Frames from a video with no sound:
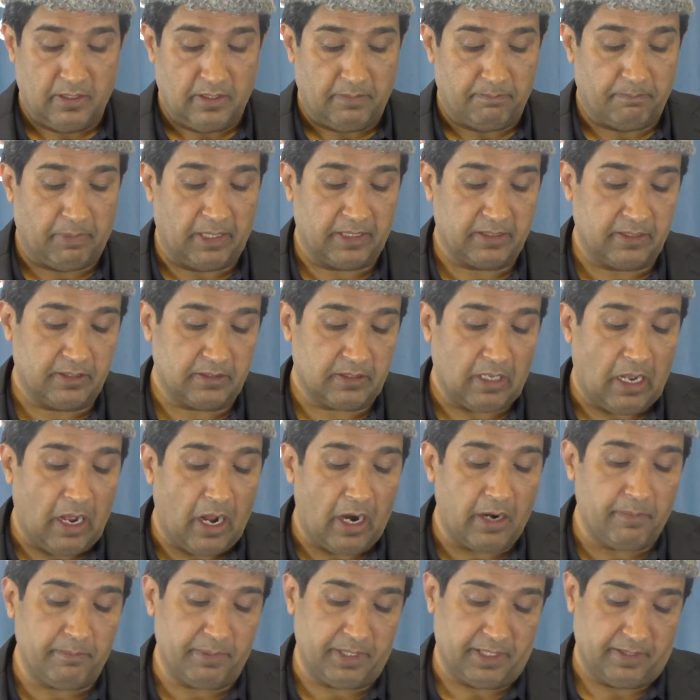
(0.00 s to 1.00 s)
By this
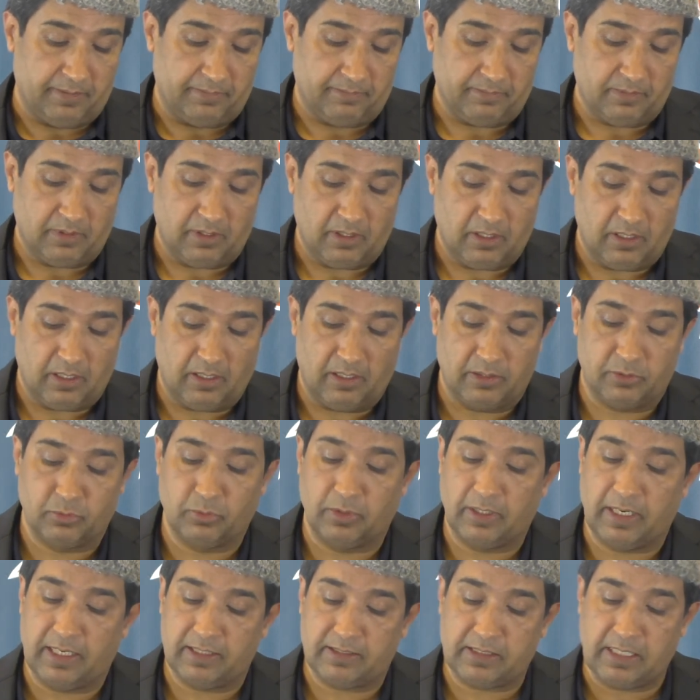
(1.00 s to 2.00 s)
army, Hazur
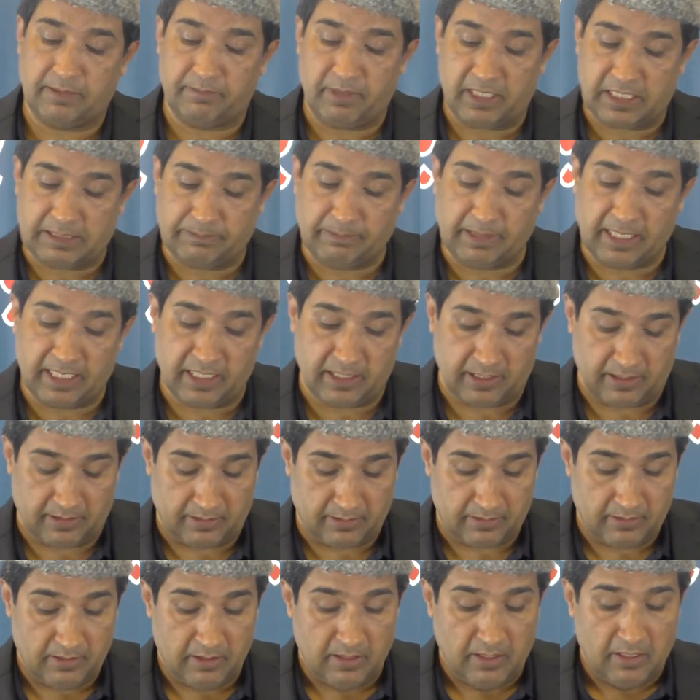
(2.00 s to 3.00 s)
al-Islam explaining,
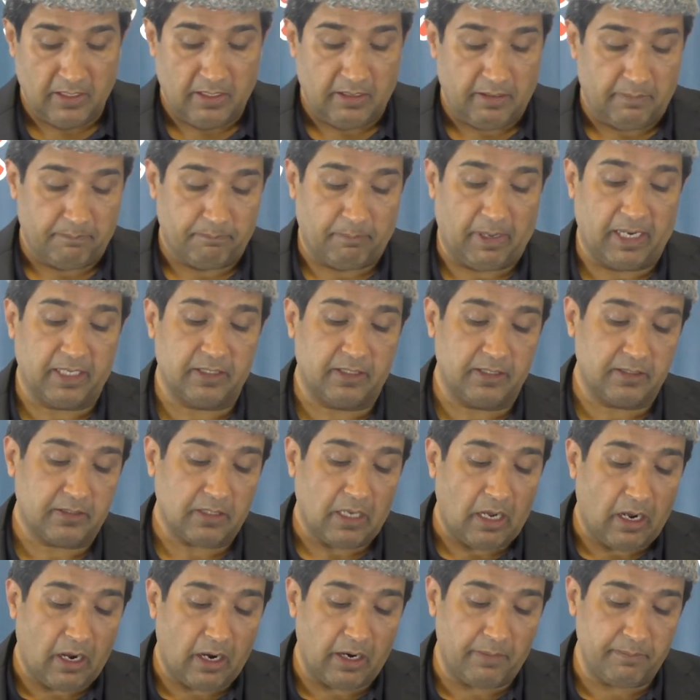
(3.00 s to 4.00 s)
by this
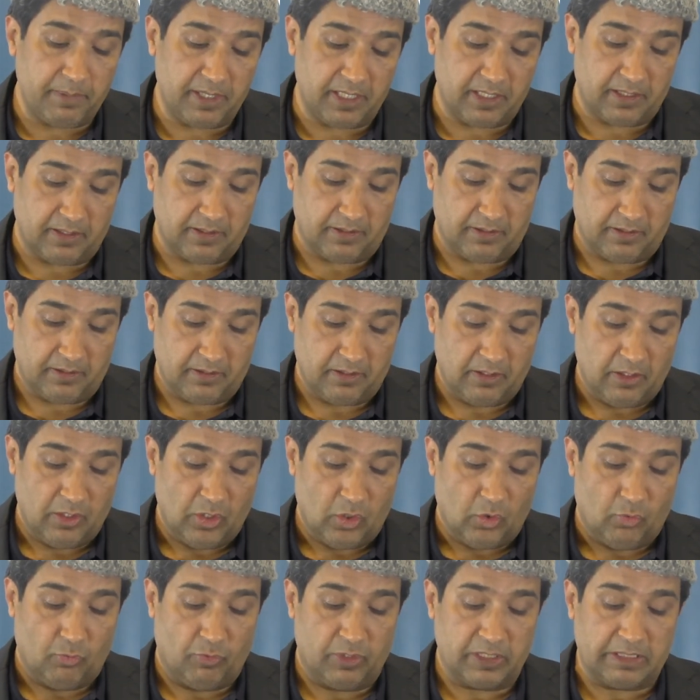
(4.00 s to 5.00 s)
army
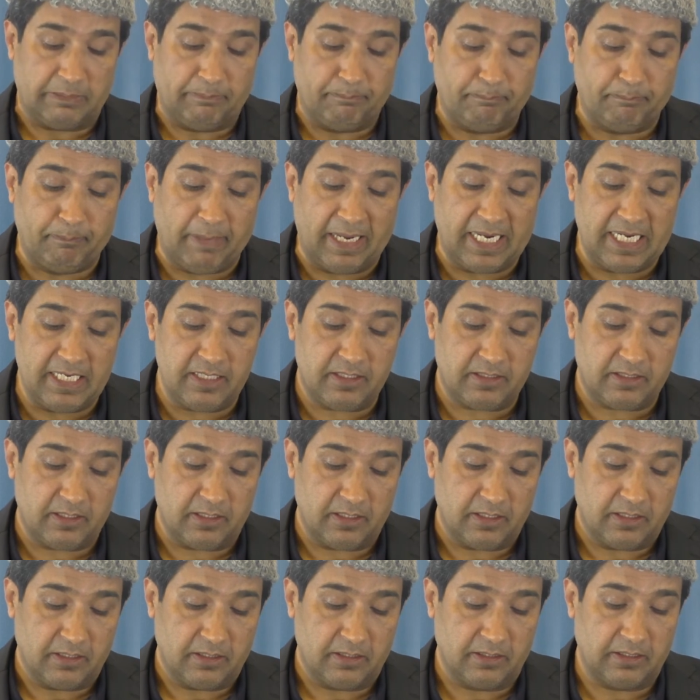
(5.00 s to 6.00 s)
was meant
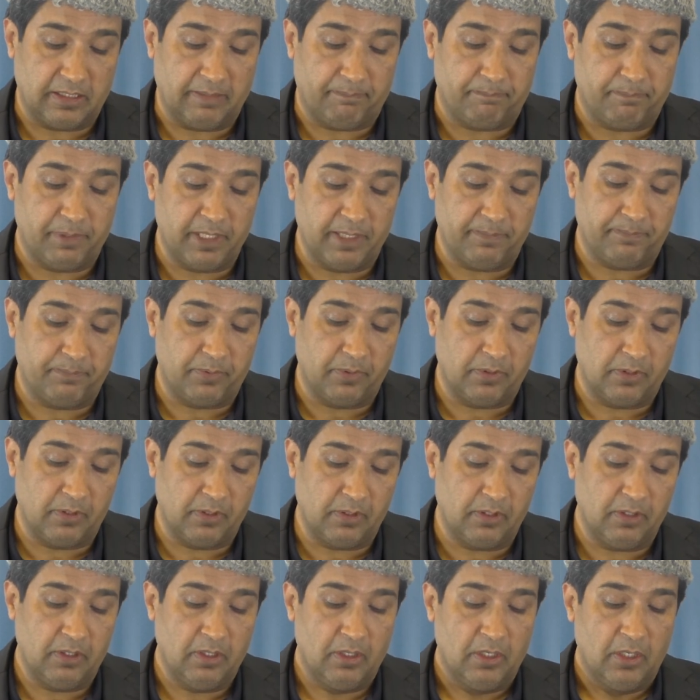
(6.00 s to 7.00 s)
the
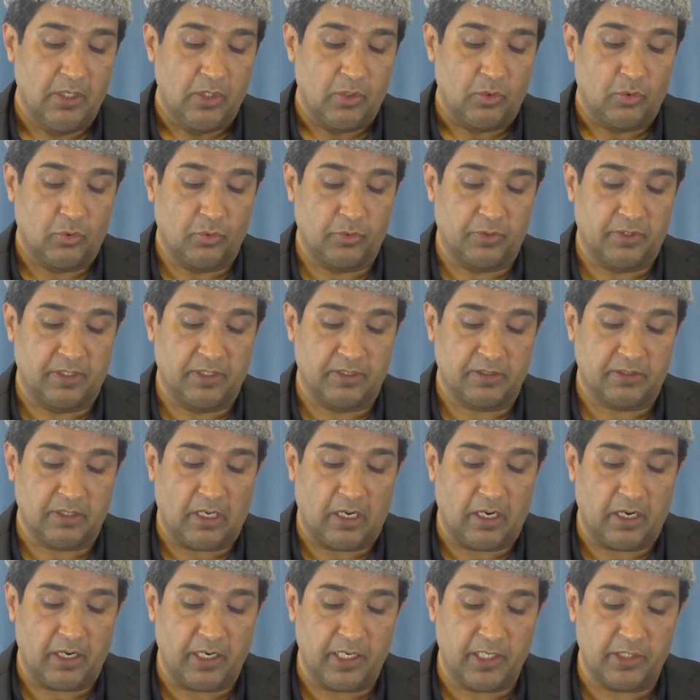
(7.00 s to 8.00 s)
people who
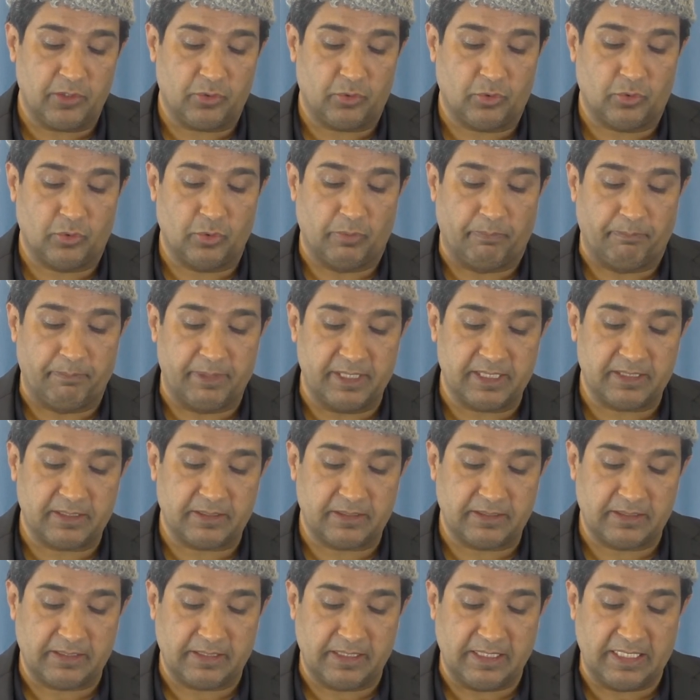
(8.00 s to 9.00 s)
desired to
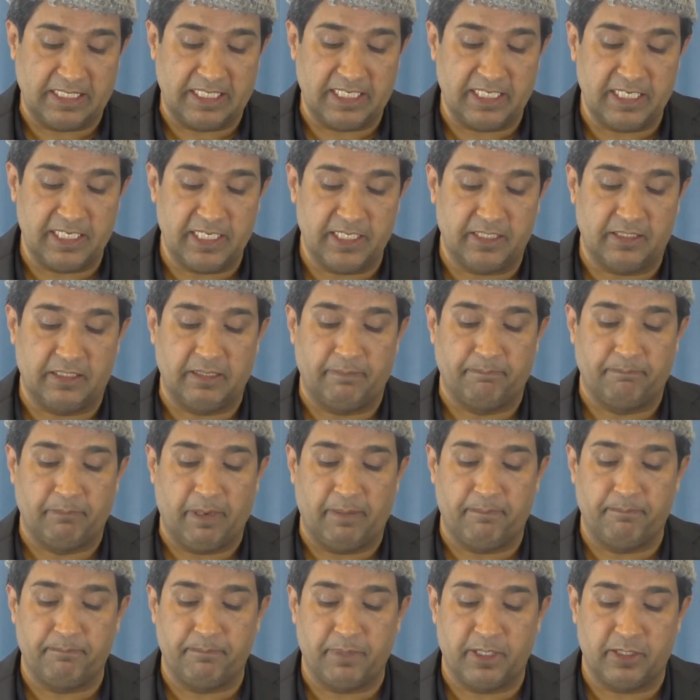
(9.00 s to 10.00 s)
mislead the
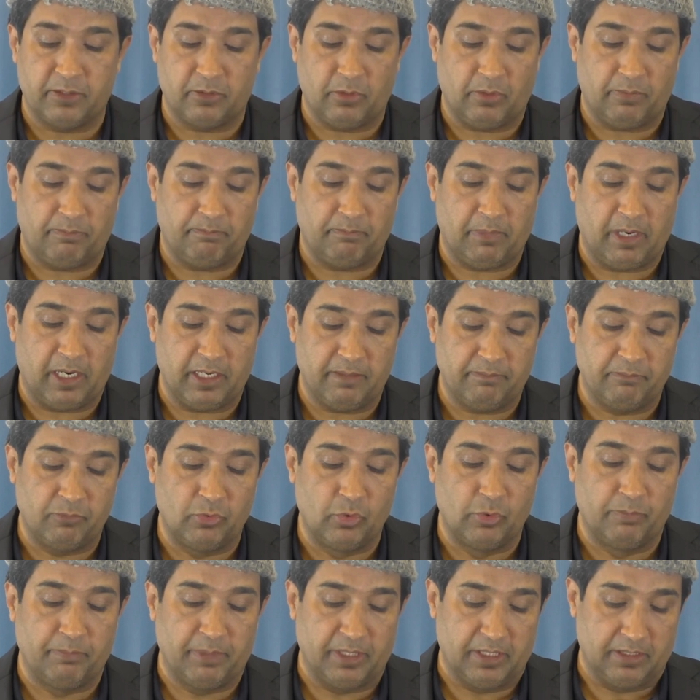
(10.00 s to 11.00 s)
members of my
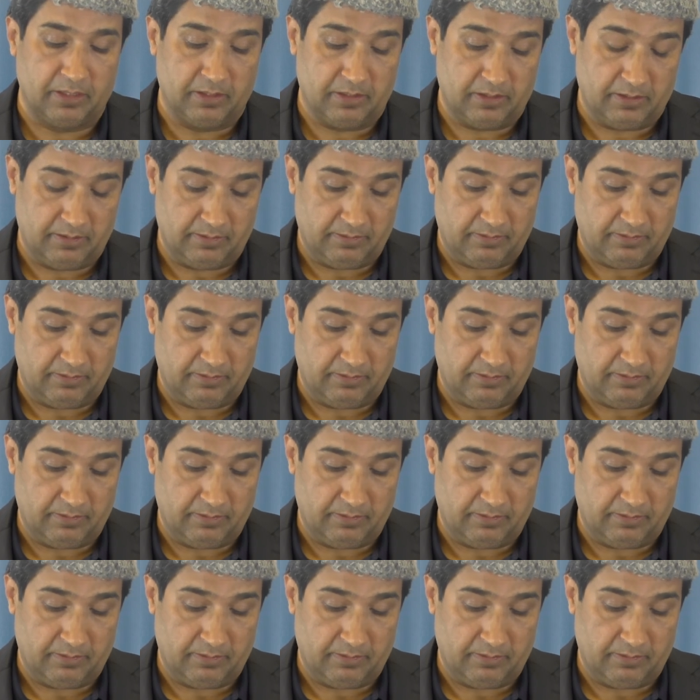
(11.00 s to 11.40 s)
movement